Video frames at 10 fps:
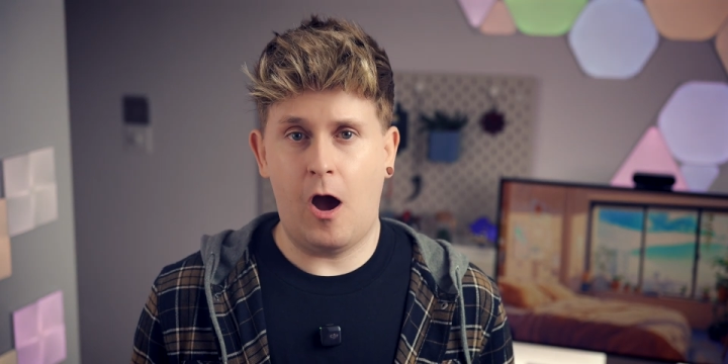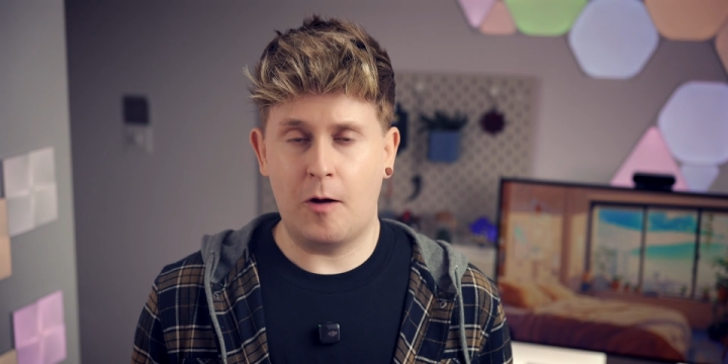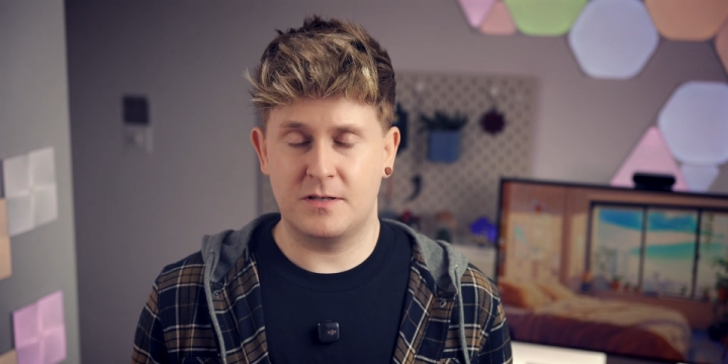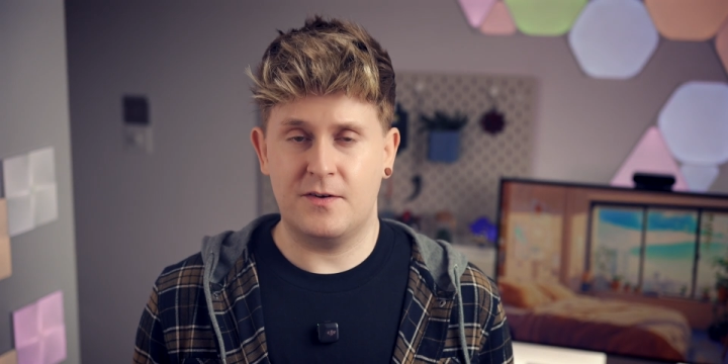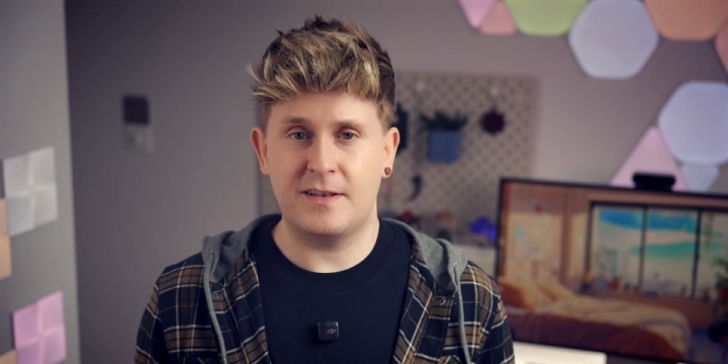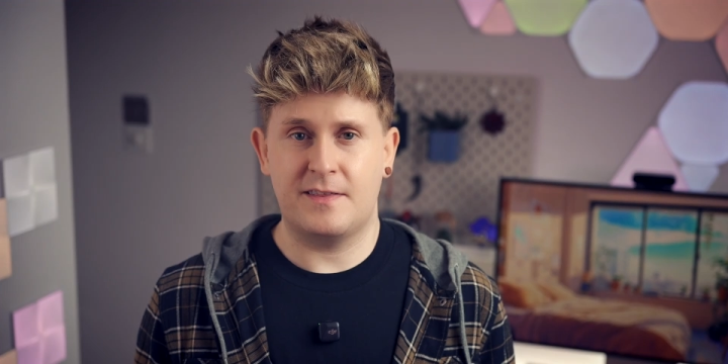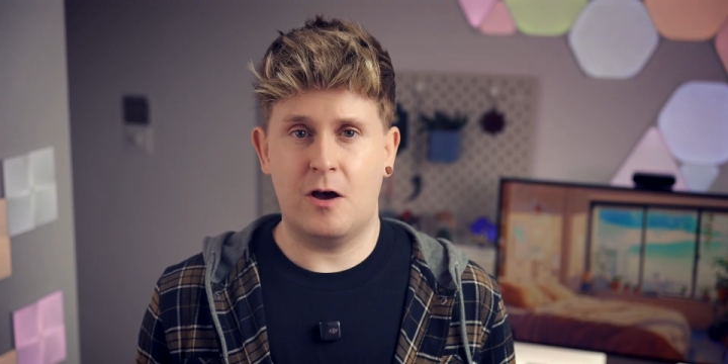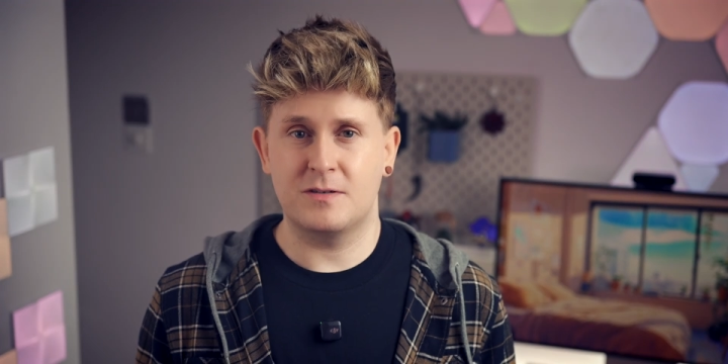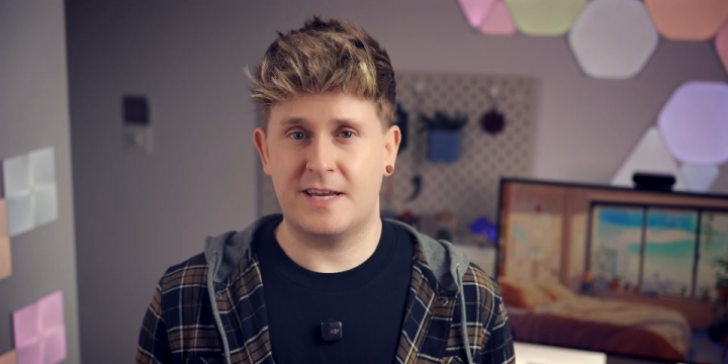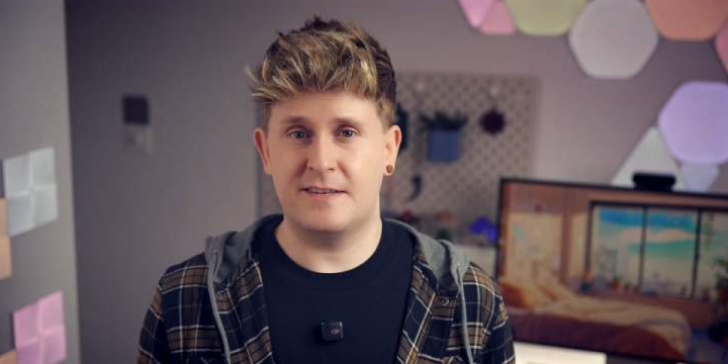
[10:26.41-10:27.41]
I was finding that
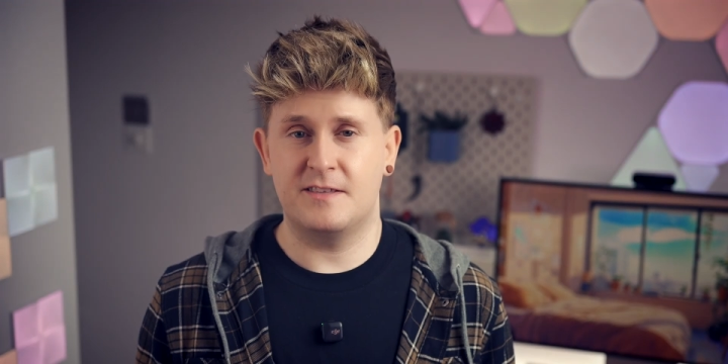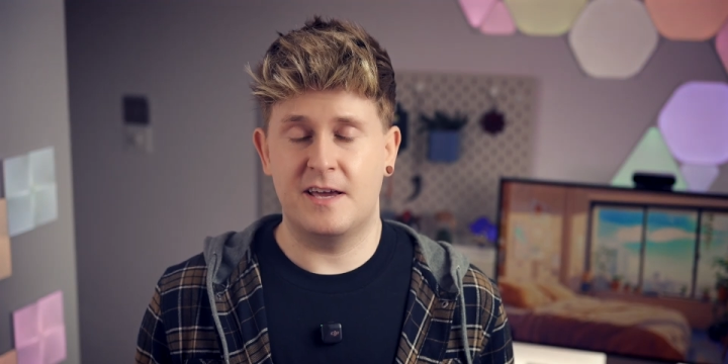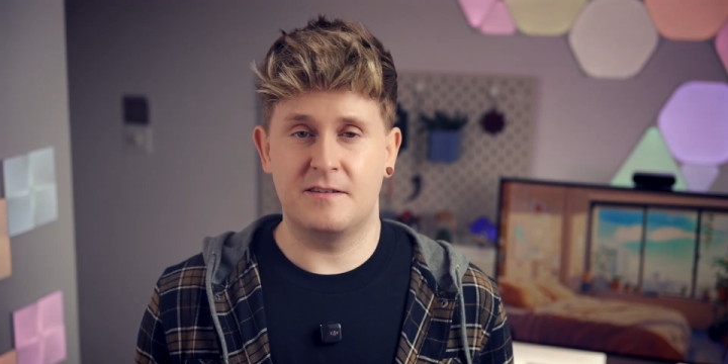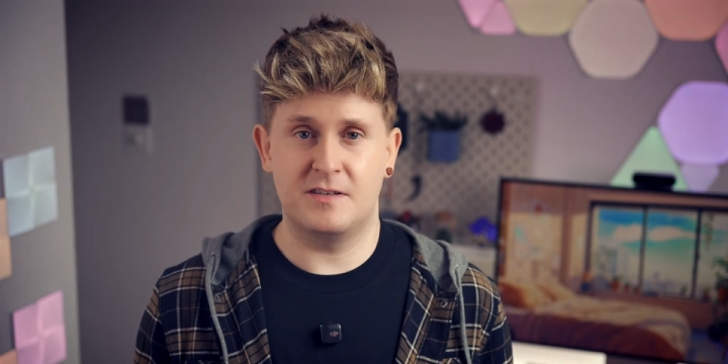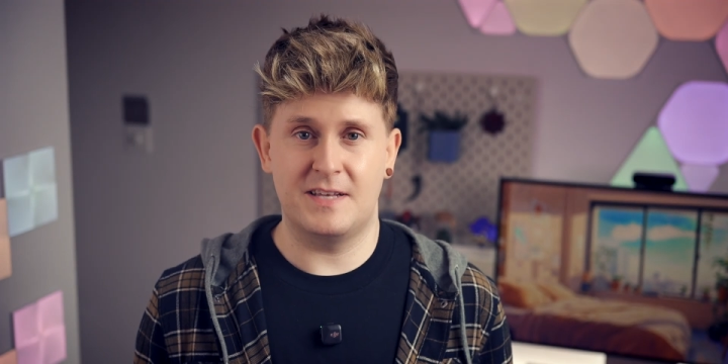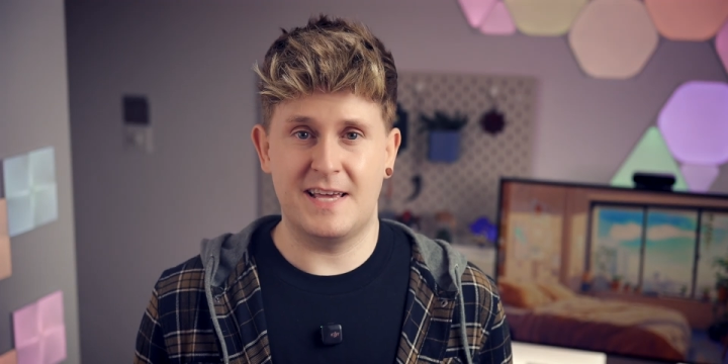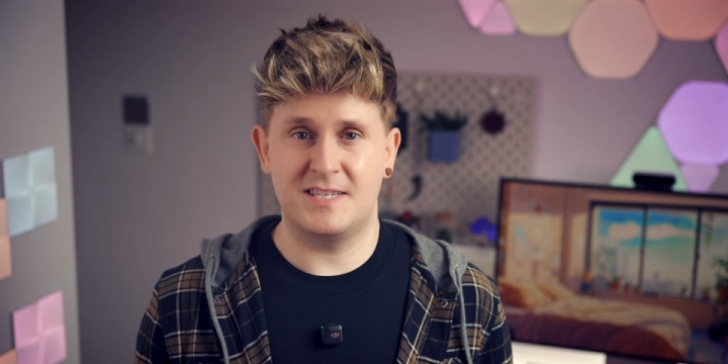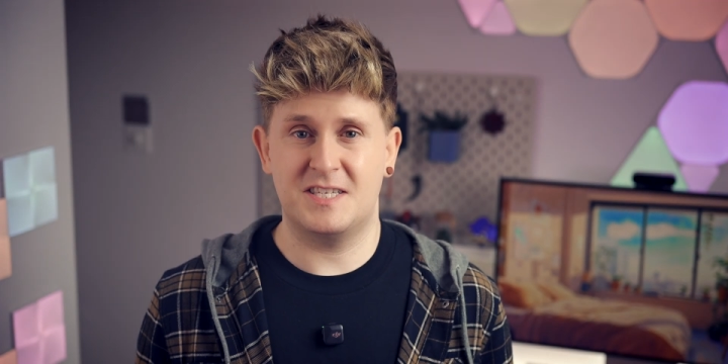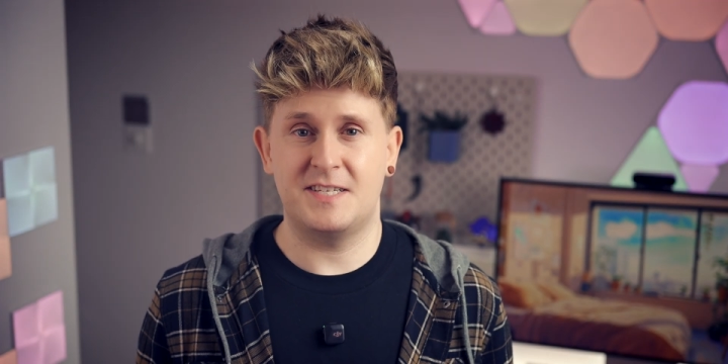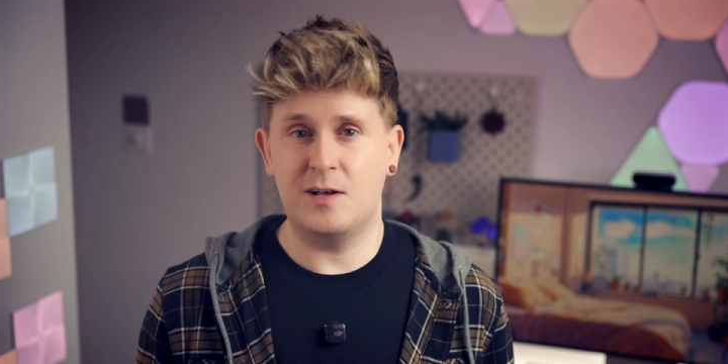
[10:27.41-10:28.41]
I was getting to the end of the day
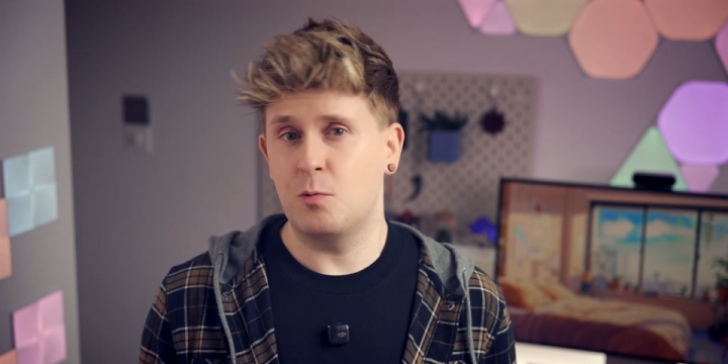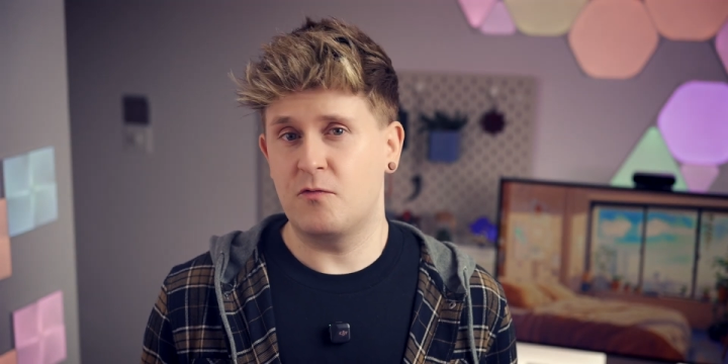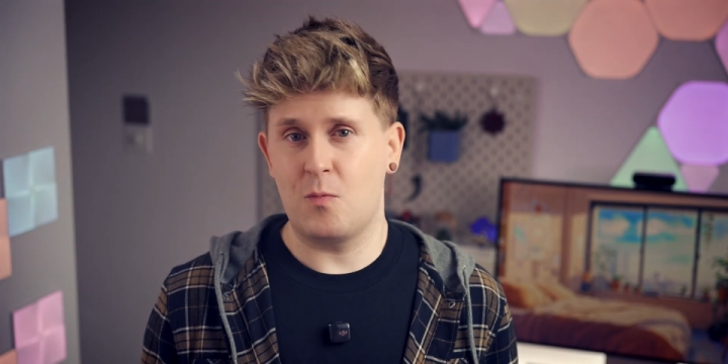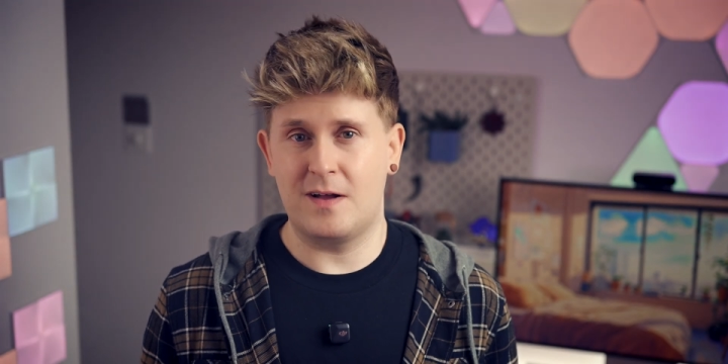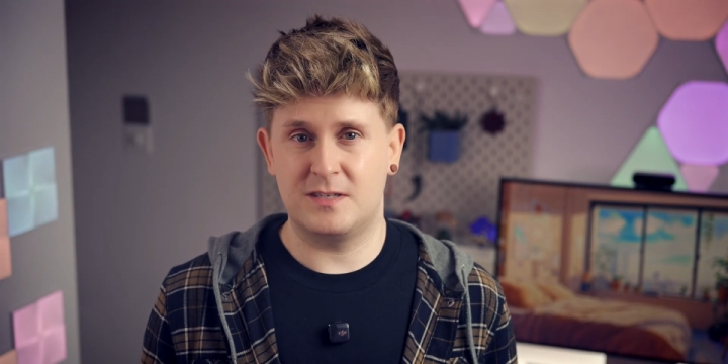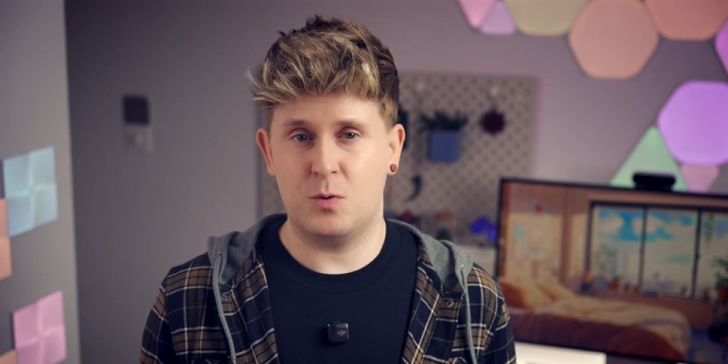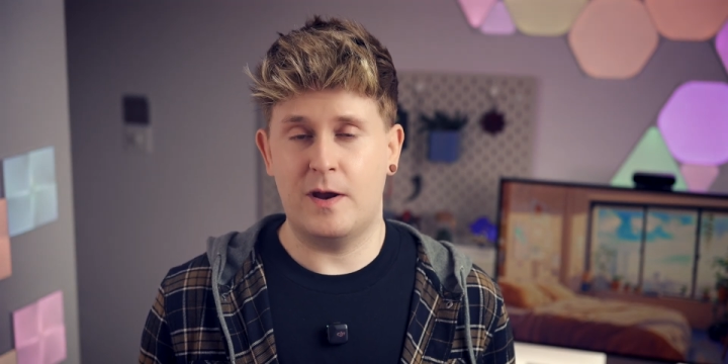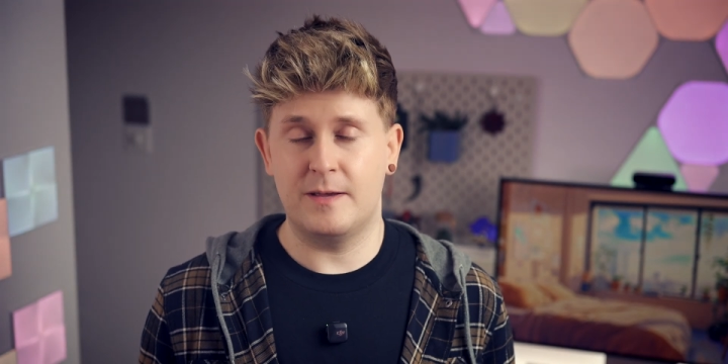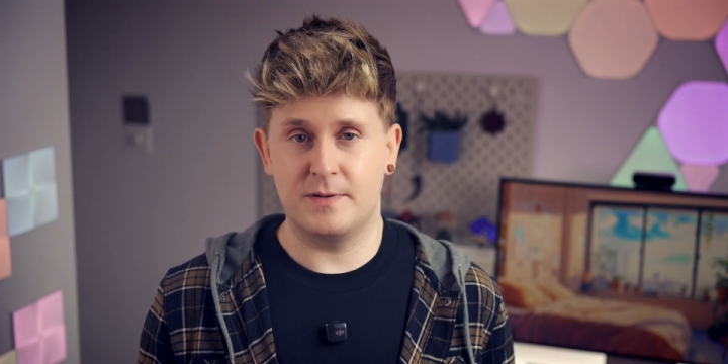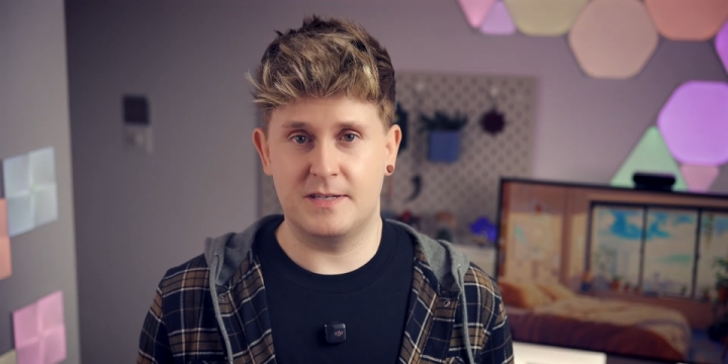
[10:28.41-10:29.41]
still with around
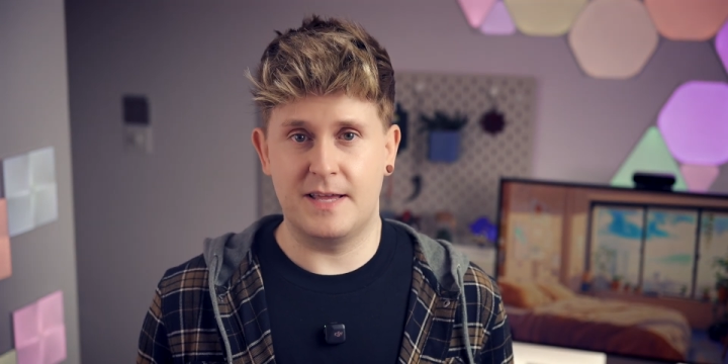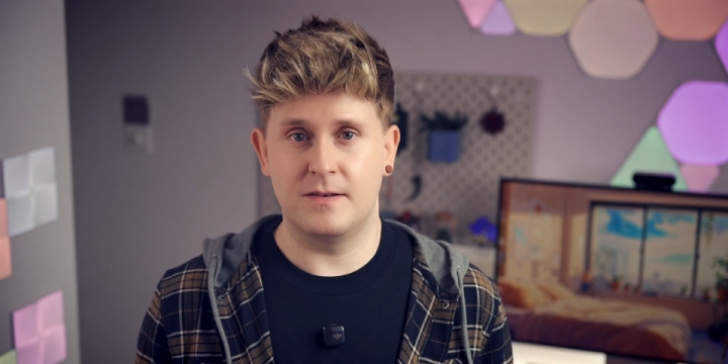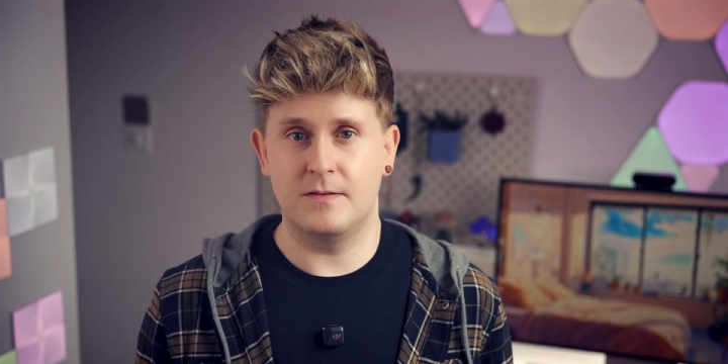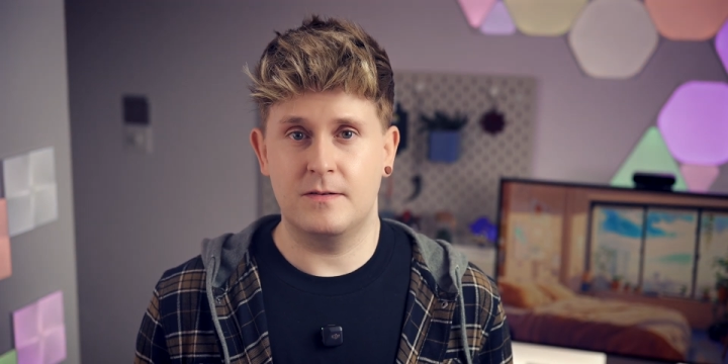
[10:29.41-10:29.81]
20%.